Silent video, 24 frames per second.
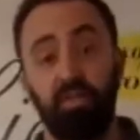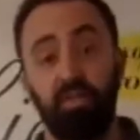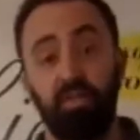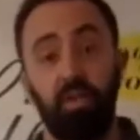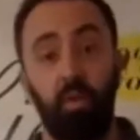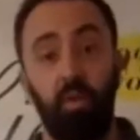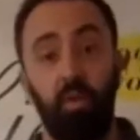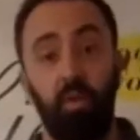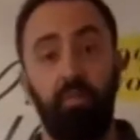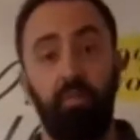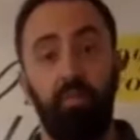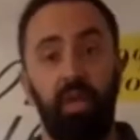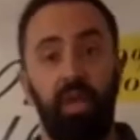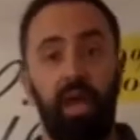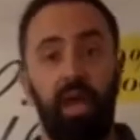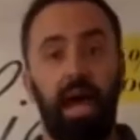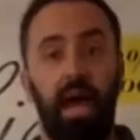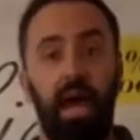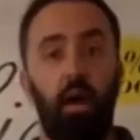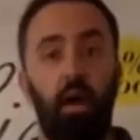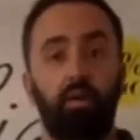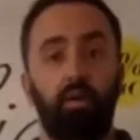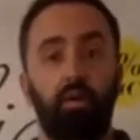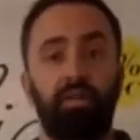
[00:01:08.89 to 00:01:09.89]
So we've been
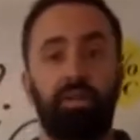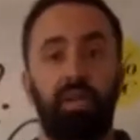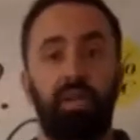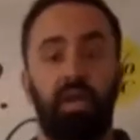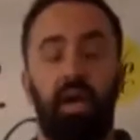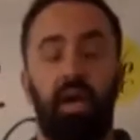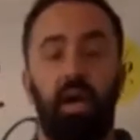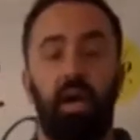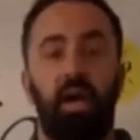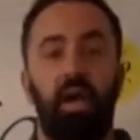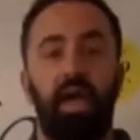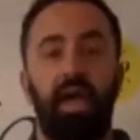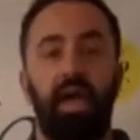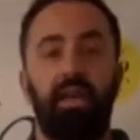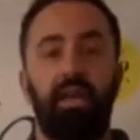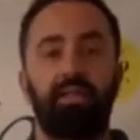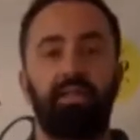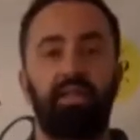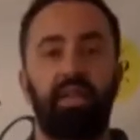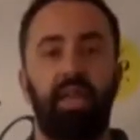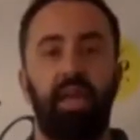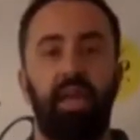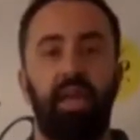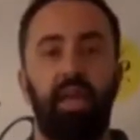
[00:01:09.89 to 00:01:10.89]
out
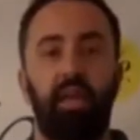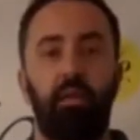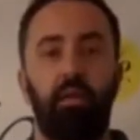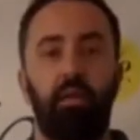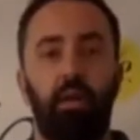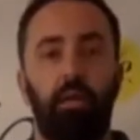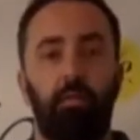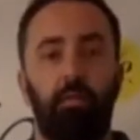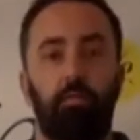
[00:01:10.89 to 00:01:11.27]
as a